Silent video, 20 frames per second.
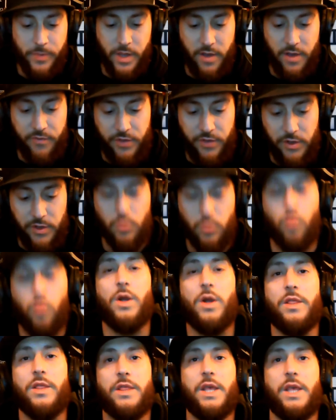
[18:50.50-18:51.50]
if there's
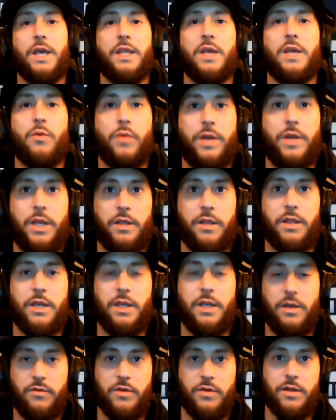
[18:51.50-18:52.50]
one thing that we need the
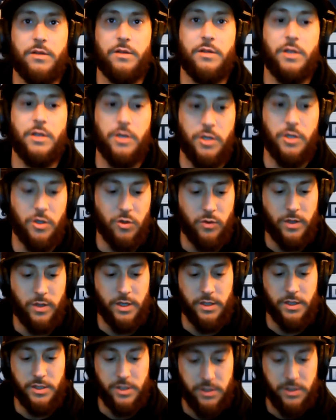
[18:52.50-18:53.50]
defense to do,
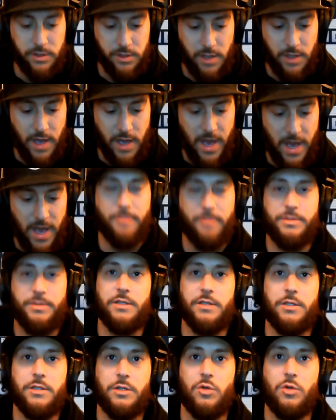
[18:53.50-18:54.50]
it's
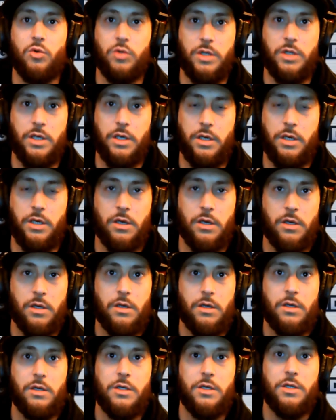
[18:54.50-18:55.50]
absolutely
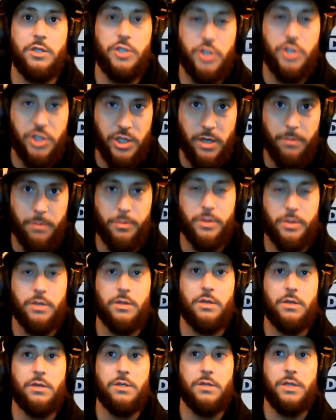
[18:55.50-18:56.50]
chip
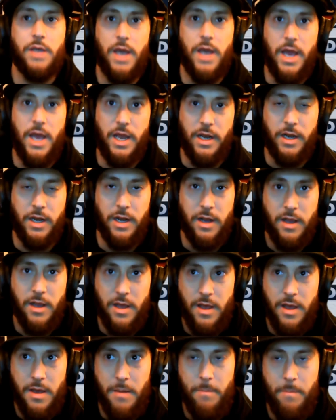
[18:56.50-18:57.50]
and
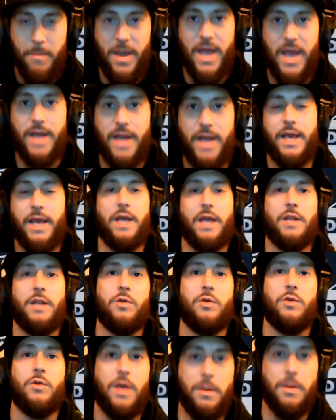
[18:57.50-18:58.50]

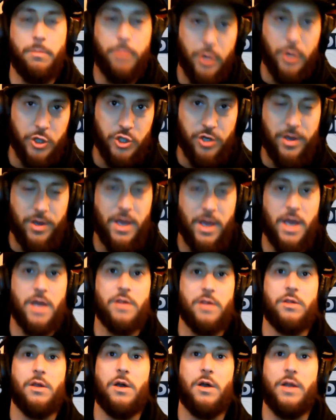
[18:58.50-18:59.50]
manhandle and put your
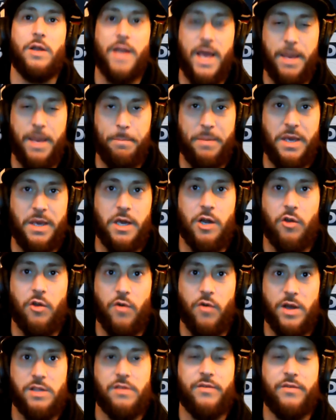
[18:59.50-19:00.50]
hands on and be
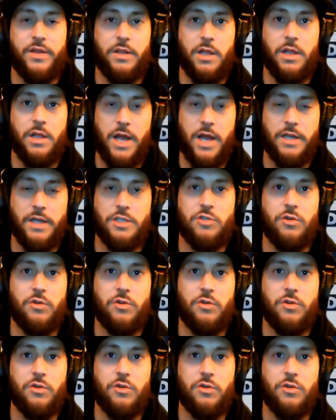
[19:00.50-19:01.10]
aggressive at the line of